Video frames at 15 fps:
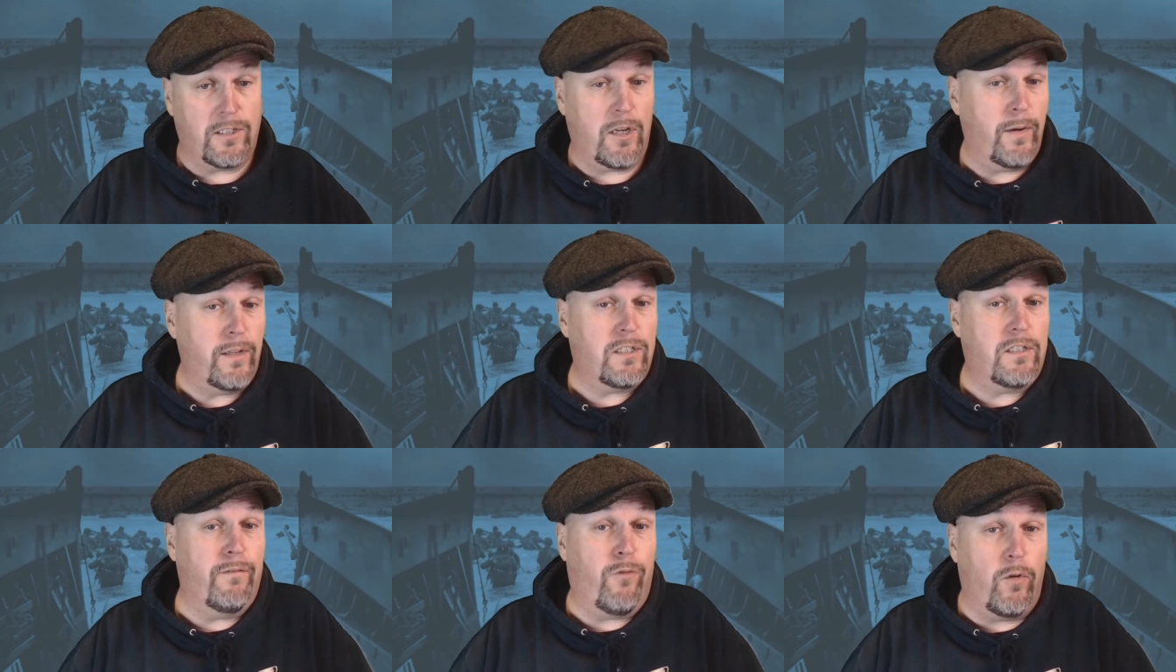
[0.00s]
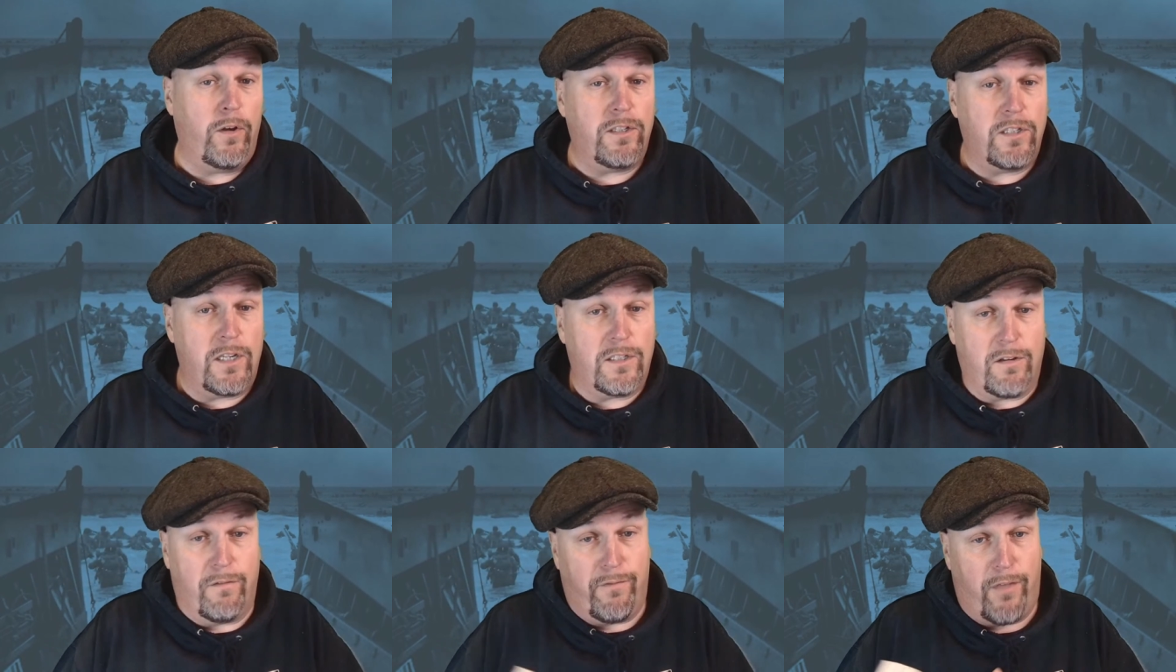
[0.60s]
So it's the
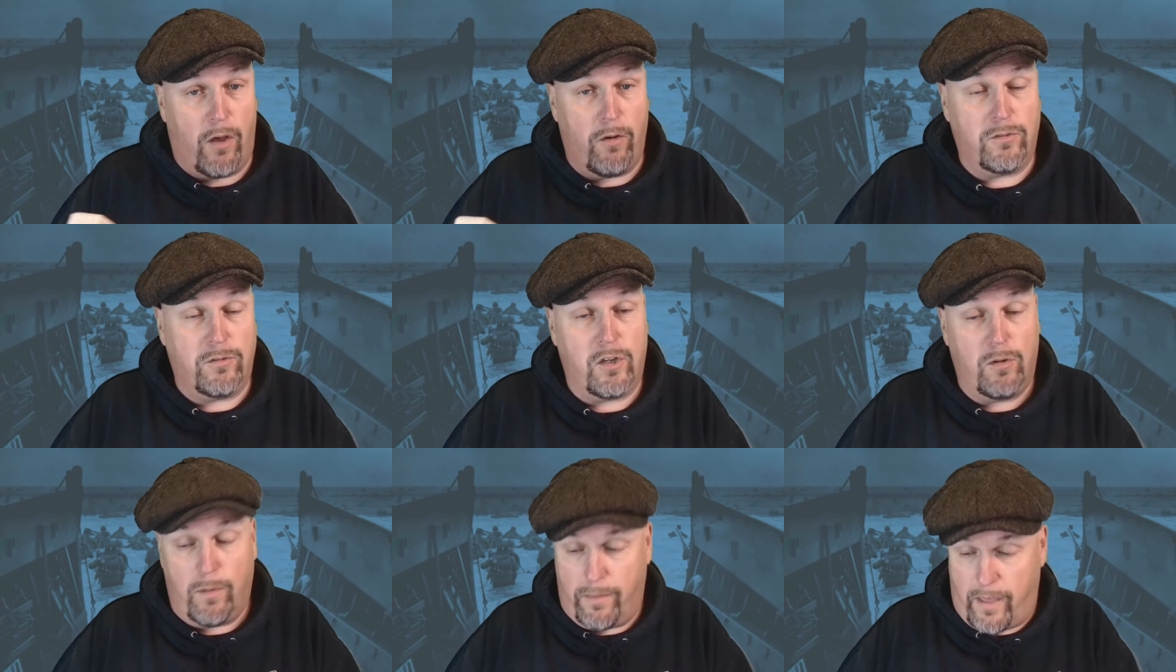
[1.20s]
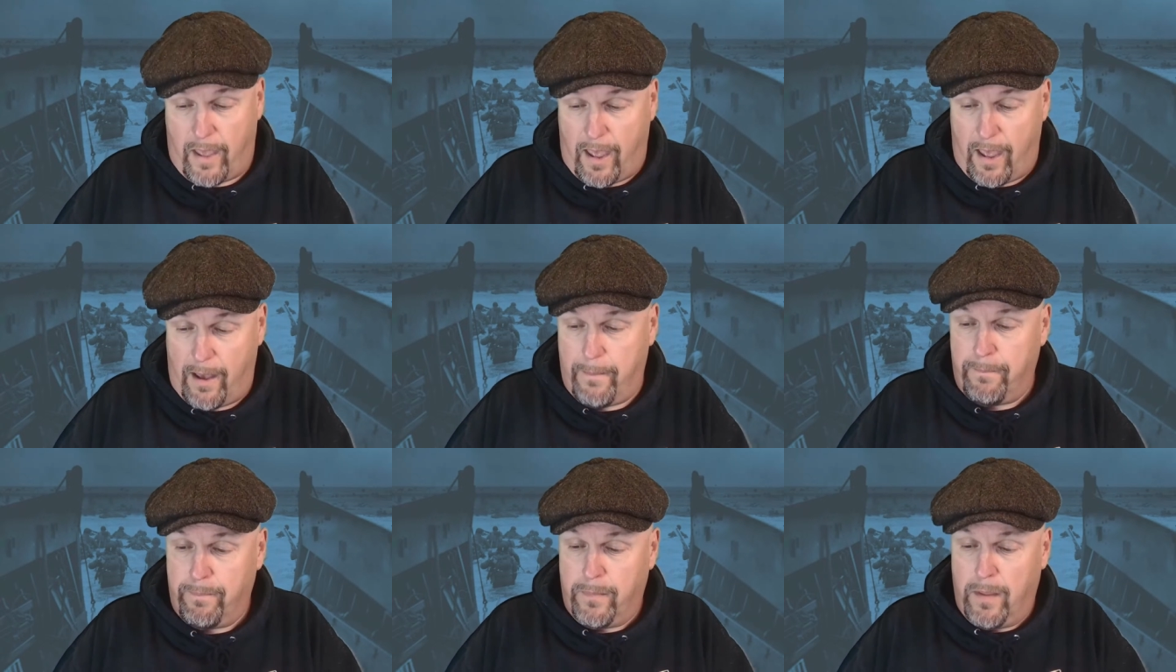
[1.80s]
voices of those who were there,